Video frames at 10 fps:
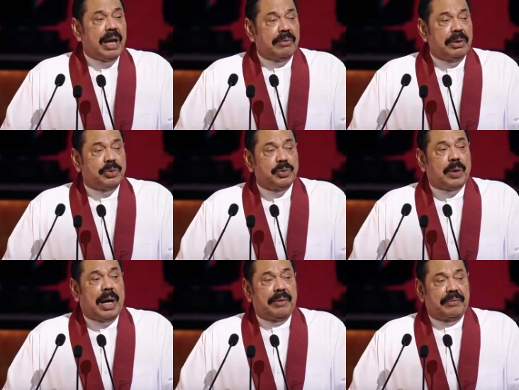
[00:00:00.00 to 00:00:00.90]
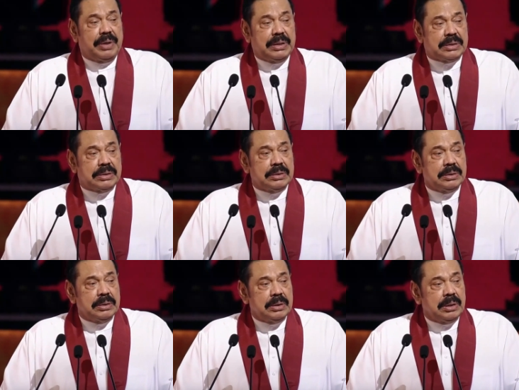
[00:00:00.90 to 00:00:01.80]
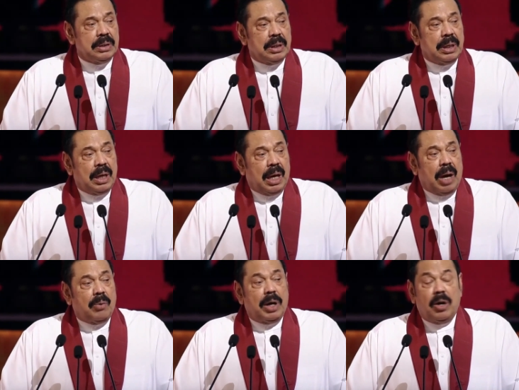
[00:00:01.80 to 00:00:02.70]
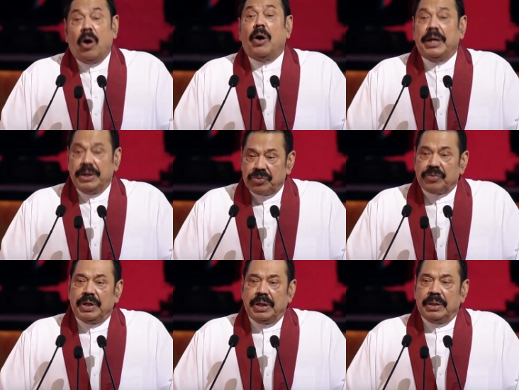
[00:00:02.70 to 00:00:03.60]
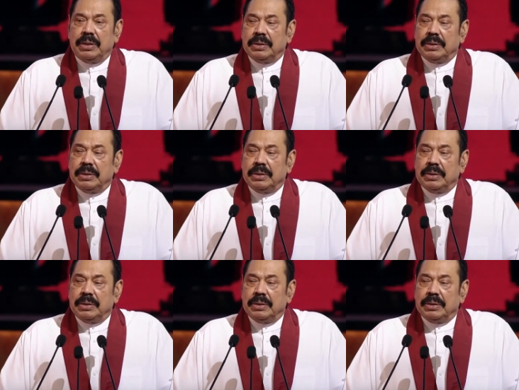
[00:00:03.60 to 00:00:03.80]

our two countries have a long history.